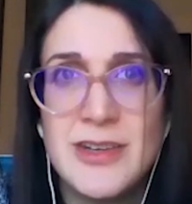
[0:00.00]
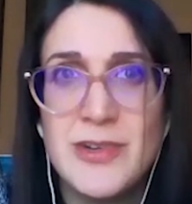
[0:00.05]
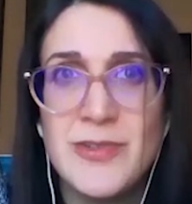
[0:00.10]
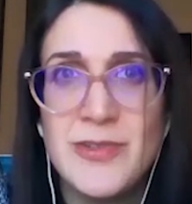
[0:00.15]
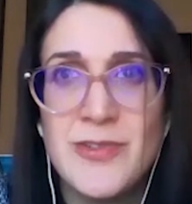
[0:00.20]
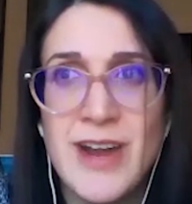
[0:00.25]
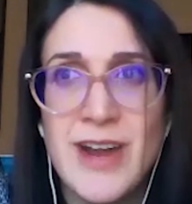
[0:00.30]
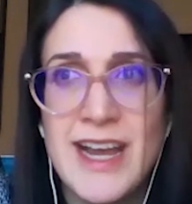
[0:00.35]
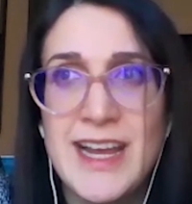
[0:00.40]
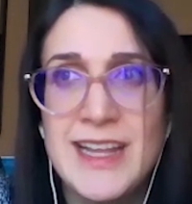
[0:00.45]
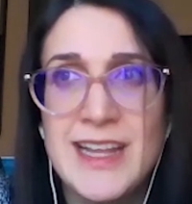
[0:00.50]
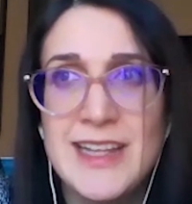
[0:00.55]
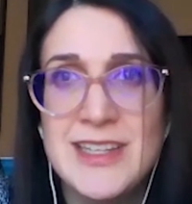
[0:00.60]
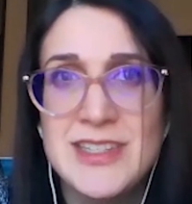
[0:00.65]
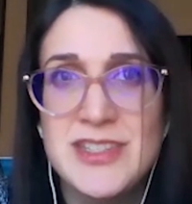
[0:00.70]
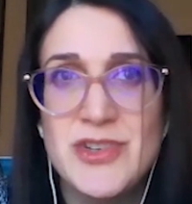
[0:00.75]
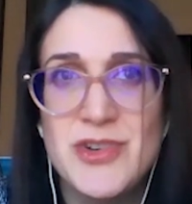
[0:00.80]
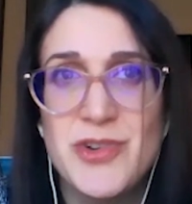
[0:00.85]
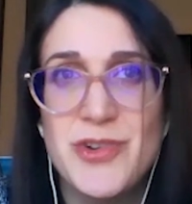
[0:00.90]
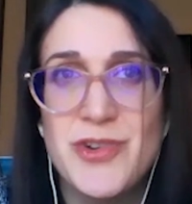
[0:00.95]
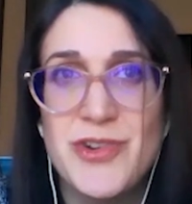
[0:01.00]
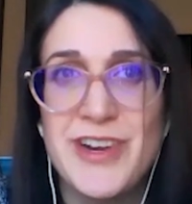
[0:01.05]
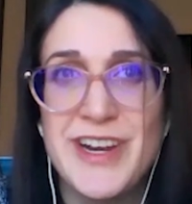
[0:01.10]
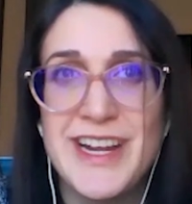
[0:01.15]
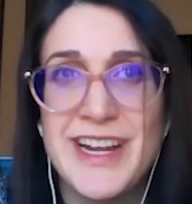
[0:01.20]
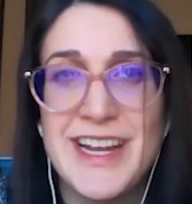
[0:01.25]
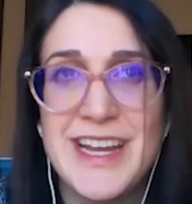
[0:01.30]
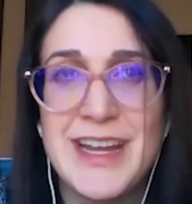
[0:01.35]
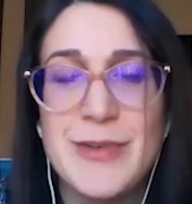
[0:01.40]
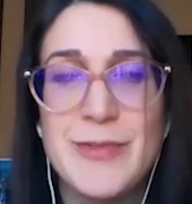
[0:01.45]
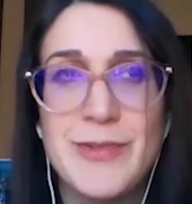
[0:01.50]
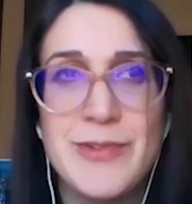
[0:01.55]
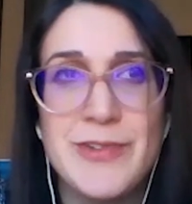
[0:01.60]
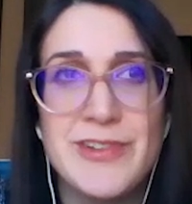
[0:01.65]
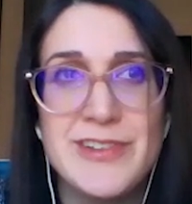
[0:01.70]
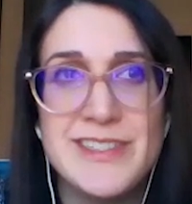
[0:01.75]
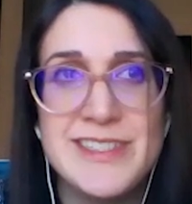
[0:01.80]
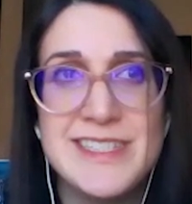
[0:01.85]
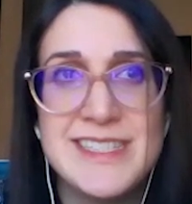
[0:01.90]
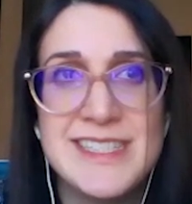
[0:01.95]
regulatory
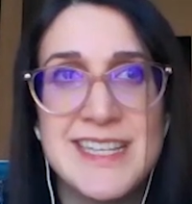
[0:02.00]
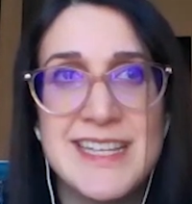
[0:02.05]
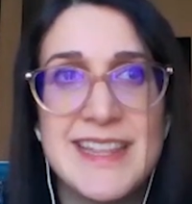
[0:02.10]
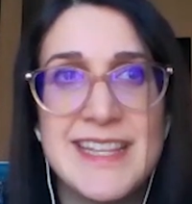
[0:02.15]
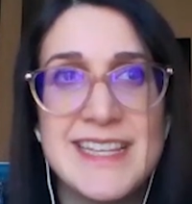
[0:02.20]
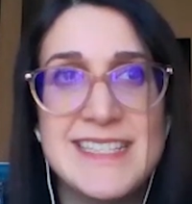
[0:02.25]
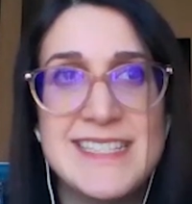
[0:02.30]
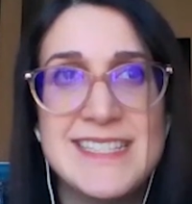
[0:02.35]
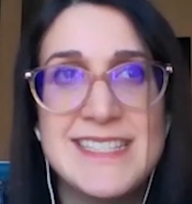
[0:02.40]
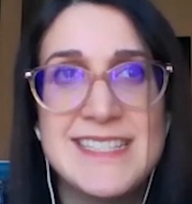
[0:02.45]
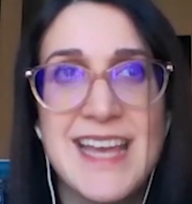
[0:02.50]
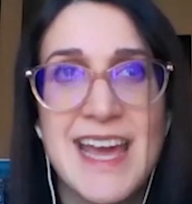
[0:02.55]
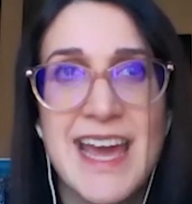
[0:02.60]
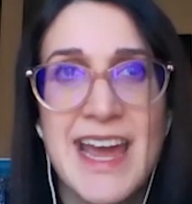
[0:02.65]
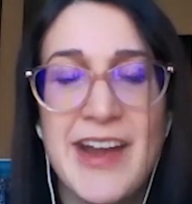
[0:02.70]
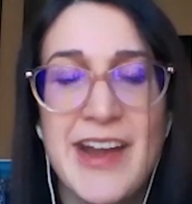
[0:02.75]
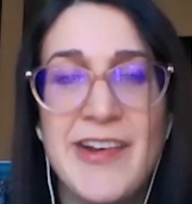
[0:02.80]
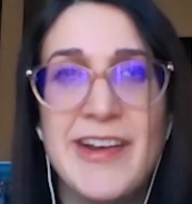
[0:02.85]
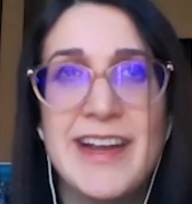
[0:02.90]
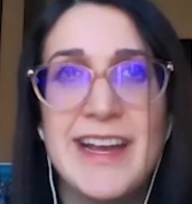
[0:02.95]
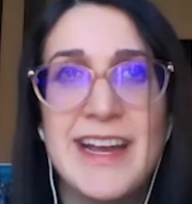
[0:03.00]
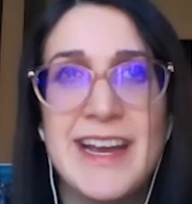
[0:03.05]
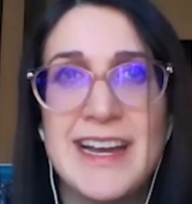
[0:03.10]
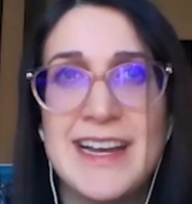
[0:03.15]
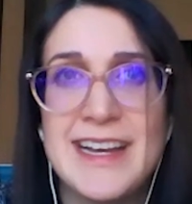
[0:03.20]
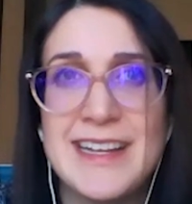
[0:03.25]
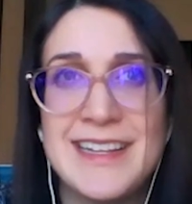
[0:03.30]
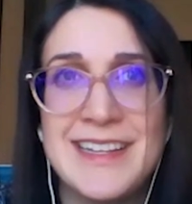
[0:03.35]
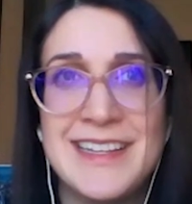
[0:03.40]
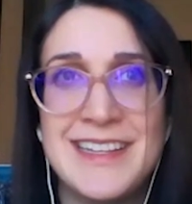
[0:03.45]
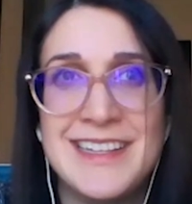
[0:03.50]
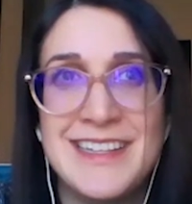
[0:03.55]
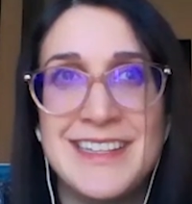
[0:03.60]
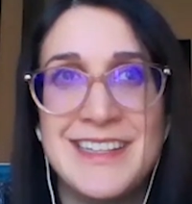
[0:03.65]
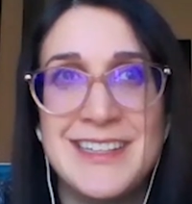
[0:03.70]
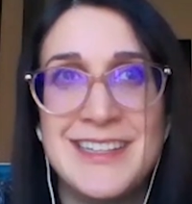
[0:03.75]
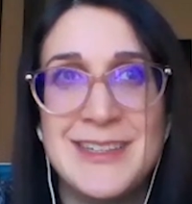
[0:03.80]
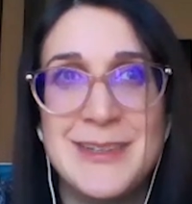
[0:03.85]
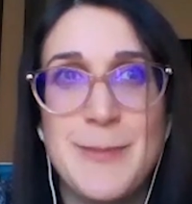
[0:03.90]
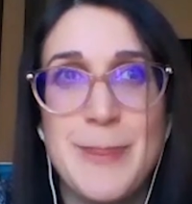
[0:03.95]
rules in this area
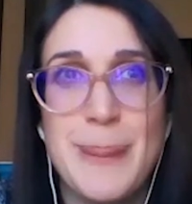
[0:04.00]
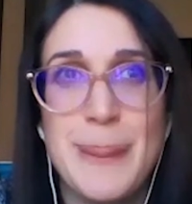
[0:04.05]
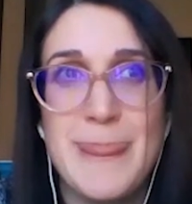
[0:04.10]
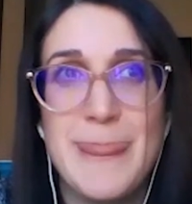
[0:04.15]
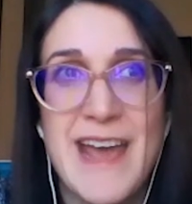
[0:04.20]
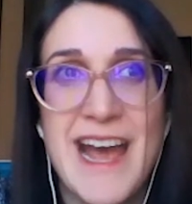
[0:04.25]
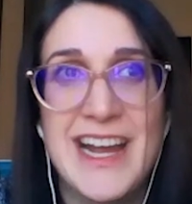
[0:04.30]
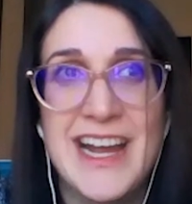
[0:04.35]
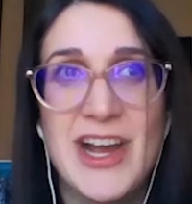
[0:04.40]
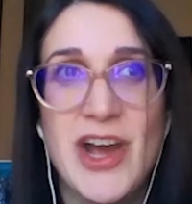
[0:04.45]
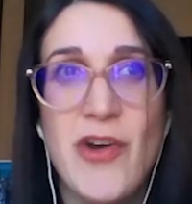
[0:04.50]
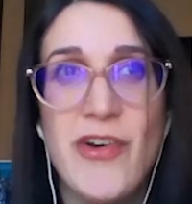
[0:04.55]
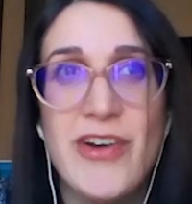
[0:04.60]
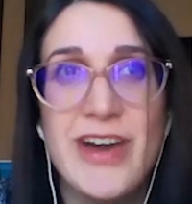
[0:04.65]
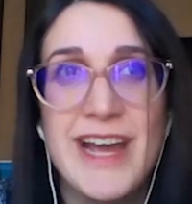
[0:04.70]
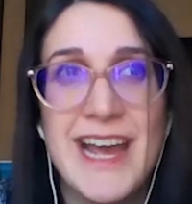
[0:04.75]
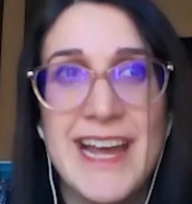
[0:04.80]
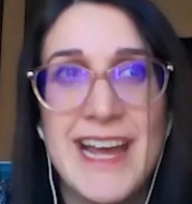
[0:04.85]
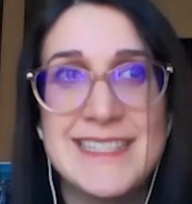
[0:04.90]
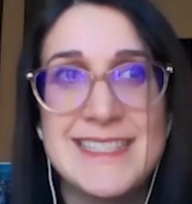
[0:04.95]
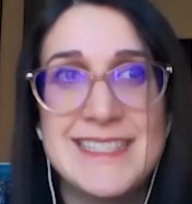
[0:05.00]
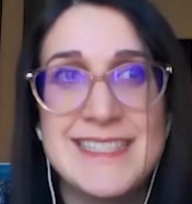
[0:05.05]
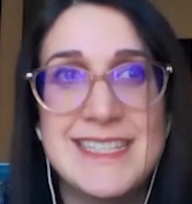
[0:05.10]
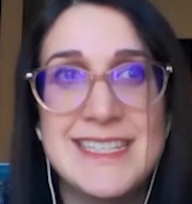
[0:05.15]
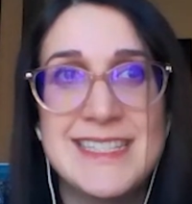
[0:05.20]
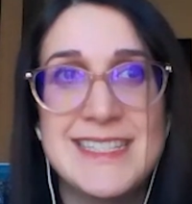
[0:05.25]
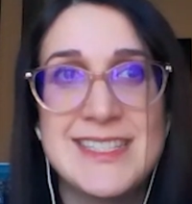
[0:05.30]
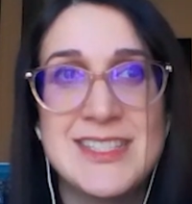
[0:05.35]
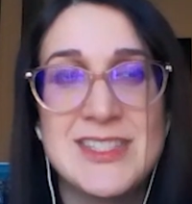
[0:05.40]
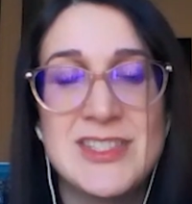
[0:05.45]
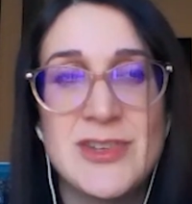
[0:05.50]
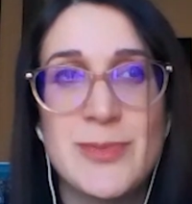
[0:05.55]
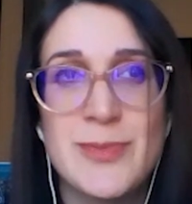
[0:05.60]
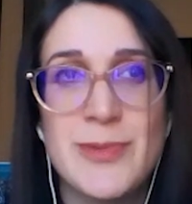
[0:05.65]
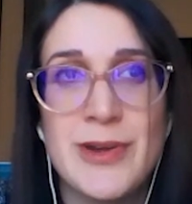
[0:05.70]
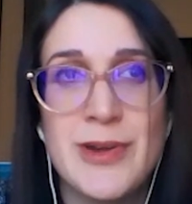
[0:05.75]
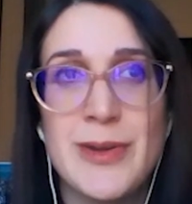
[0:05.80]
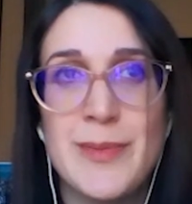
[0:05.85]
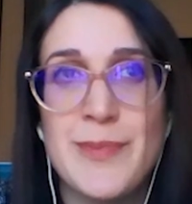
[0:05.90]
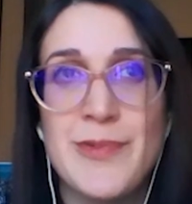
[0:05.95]
that go against
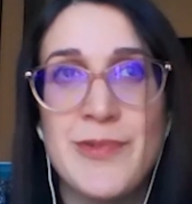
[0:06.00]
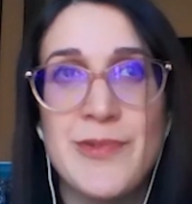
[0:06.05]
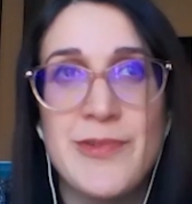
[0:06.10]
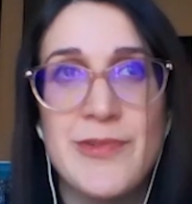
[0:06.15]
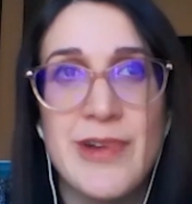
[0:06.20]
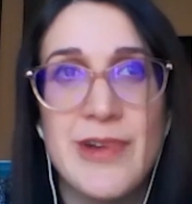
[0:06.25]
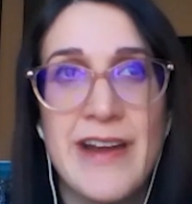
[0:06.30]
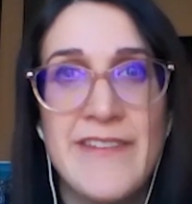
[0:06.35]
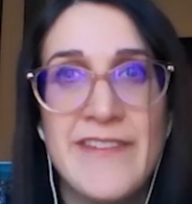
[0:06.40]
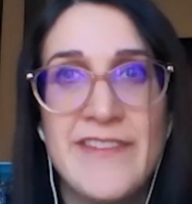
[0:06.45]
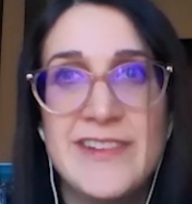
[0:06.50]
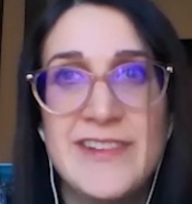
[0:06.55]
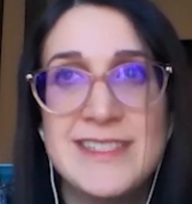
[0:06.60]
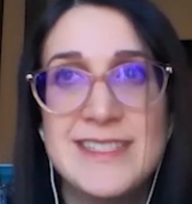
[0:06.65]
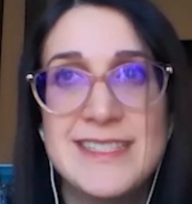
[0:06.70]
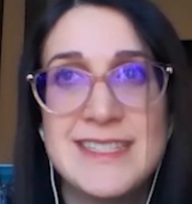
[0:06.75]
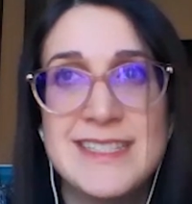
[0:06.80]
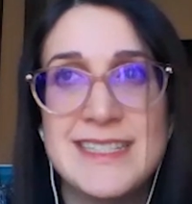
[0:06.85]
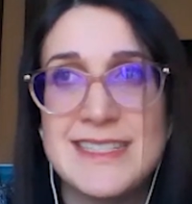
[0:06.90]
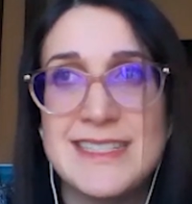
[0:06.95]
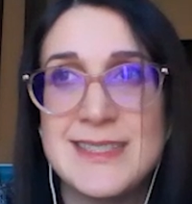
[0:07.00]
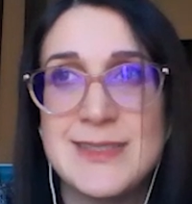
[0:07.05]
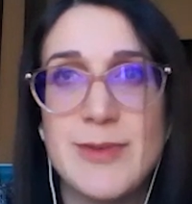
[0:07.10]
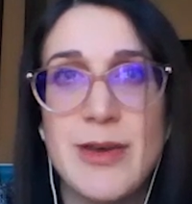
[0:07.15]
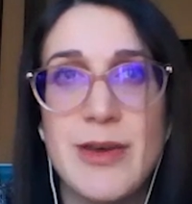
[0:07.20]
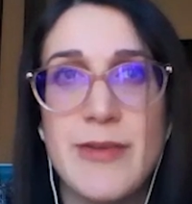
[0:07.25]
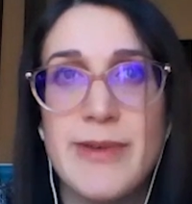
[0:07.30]
consumer preferences.